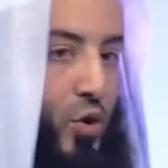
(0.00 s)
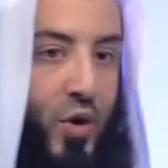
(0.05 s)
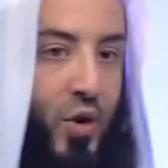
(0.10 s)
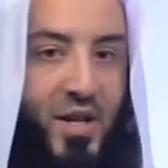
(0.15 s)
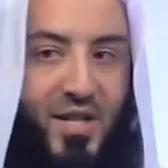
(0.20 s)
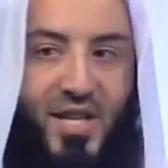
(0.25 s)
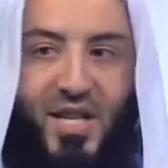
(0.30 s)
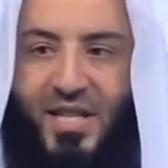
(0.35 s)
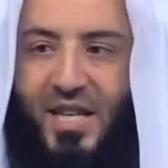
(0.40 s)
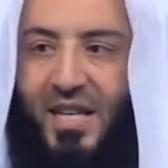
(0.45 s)
he
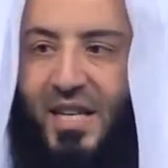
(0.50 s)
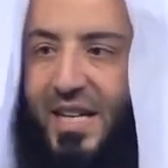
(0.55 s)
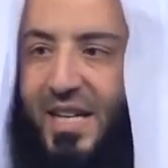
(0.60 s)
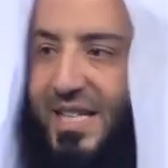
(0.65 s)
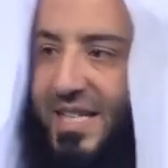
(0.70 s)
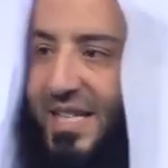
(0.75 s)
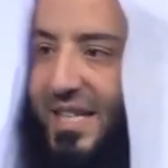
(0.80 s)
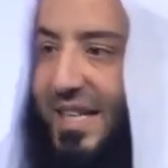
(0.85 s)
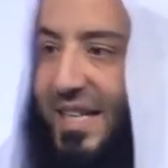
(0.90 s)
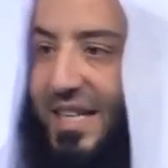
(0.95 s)
says, and
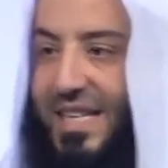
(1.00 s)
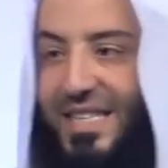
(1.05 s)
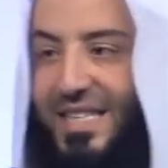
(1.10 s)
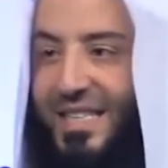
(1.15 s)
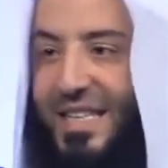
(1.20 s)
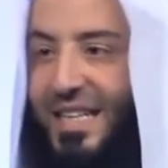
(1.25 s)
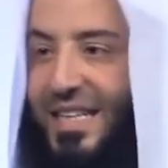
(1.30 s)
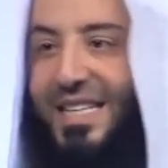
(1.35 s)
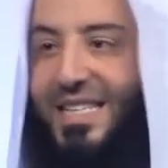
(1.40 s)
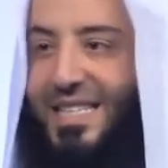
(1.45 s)
listen,
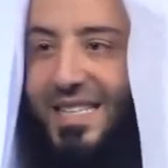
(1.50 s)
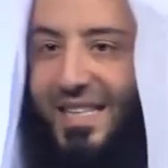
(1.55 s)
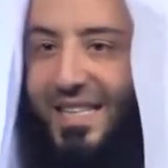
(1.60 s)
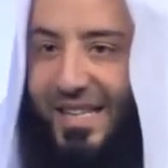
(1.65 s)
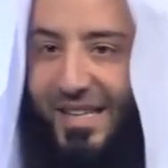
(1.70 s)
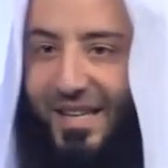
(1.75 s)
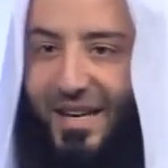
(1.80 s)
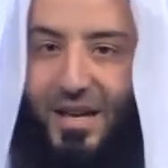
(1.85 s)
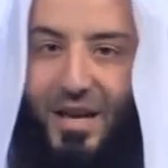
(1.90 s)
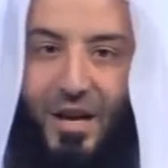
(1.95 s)
listen,
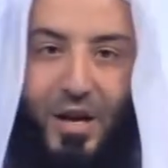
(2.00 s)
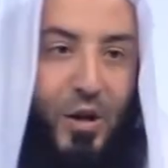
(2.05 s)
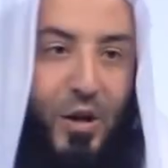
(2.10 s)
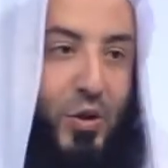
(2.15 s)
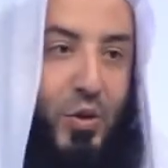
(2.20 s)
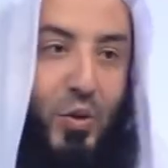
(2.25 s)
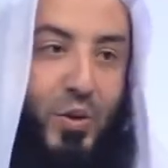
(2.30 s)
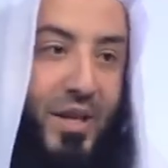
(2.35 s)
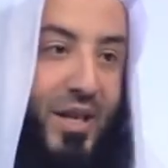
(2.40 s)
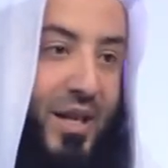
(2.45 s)
listen.
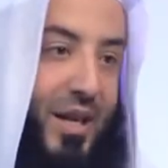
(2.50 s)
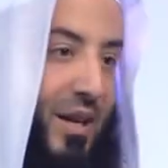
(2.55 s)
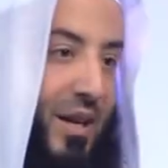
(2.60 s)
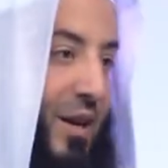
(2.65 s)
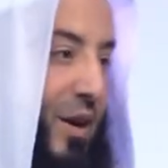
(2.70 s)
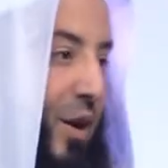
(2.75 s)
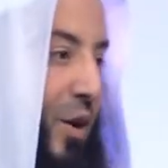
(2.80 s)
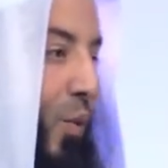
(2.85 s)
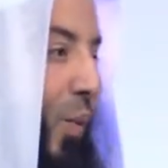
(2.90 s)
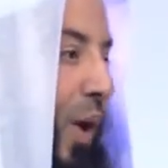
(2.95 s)
To the
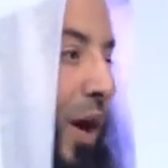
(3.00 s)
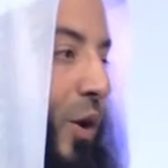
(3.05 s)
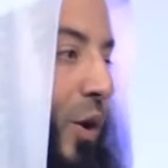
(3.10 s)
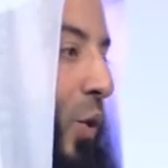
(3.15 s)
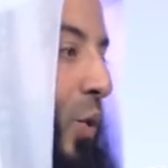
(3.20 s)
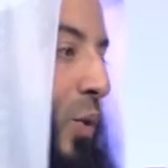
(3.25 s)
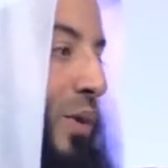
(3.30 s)
one who